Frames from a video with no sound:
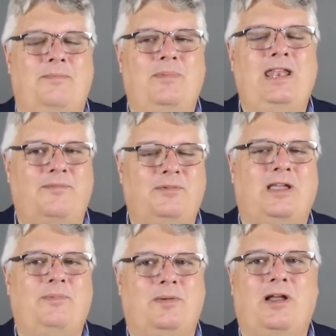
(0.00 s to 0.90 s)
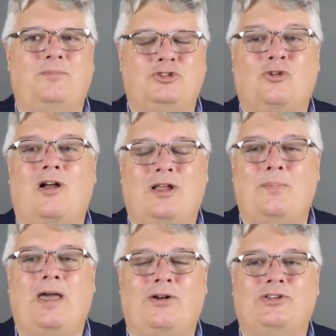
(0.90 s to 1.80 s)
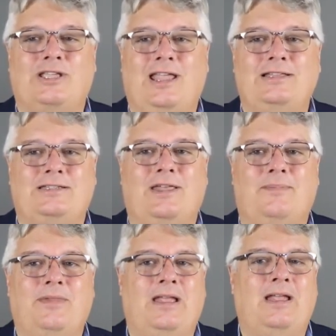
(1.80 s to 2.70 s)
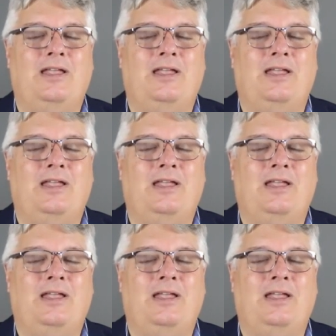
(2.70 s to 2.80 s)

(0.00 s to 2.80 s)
many of them can become strong competitors against them.